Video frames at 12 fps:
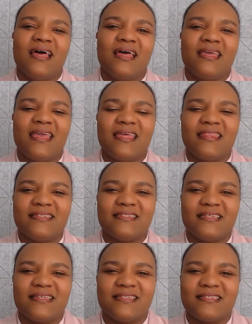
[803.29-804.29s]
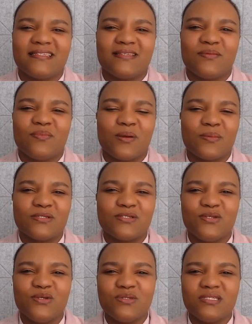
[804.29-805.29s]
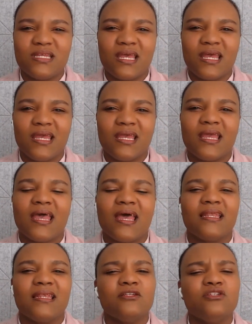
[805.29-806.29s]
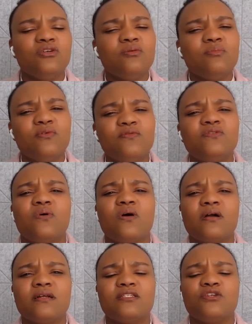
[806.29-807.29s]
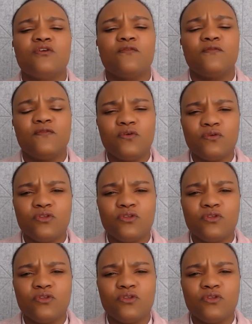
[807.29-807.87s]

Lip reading: Again, this is Purpose Tuesday. And as you move towards your